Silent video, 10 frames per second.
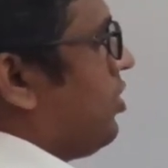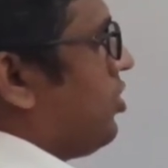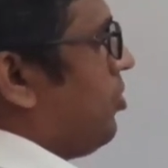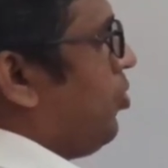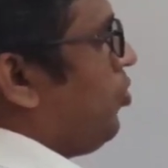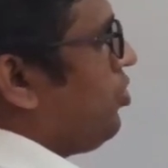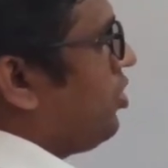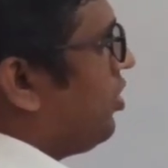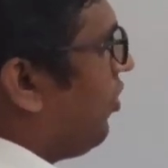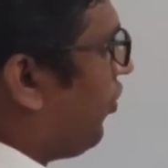Suppose
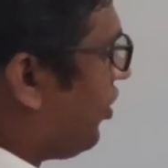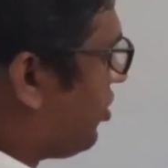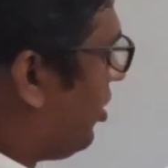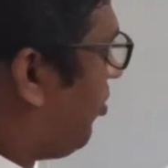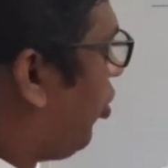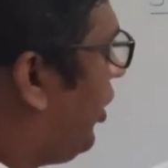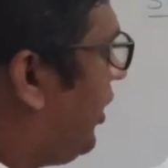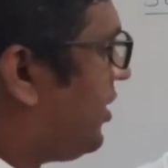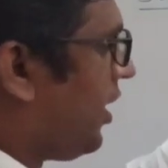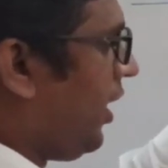fix the
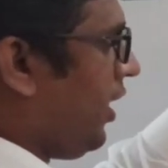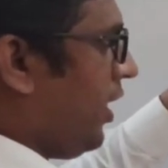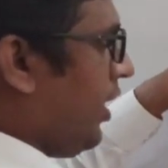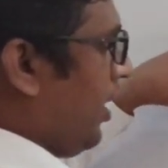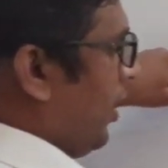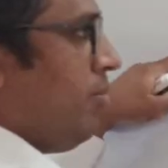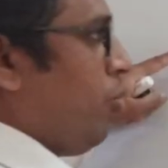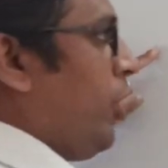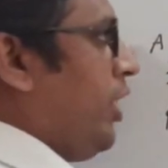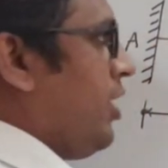point is A, the
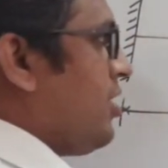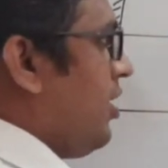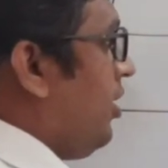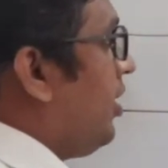point is